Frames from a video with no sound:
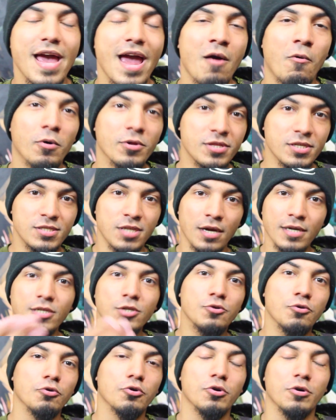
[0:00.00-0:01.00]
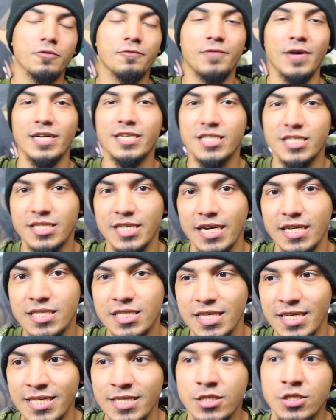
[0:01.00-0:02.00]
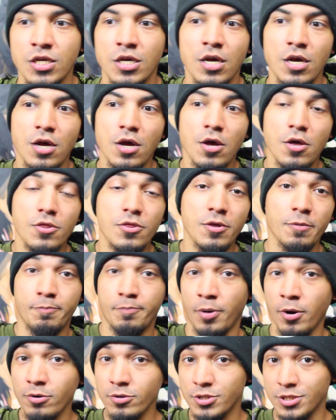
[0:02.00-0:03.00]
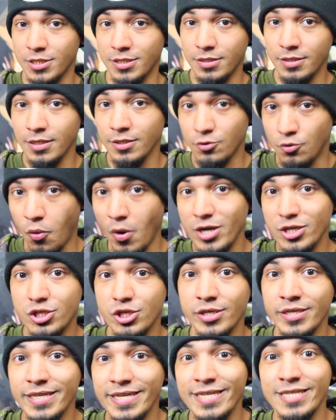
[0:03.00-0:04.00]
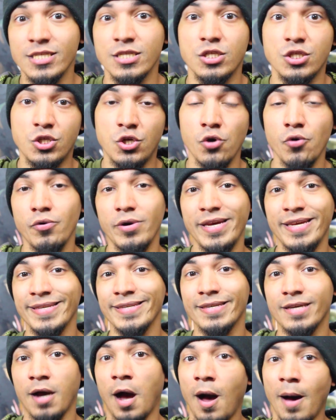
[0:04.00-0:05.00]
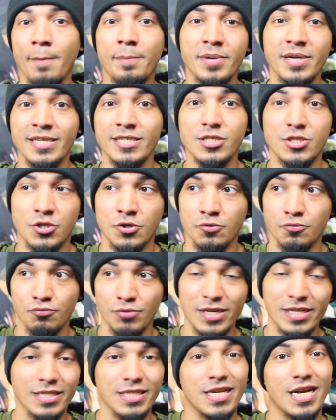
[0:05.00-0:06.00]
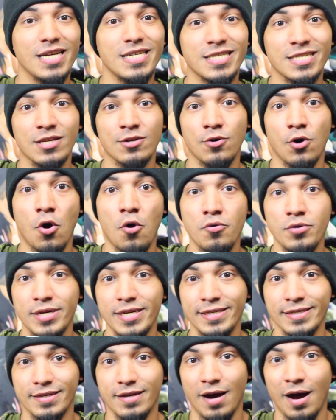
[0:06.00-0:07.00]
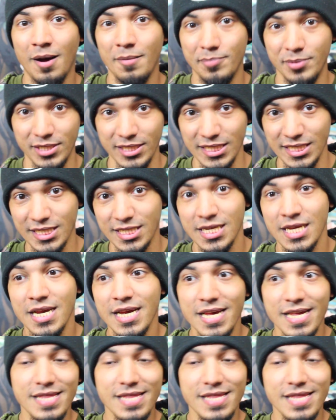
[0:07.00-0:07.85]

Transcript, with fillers: and what the Dunning-Kruger effect states is the person in question is too incompetent to realize their own incompetence.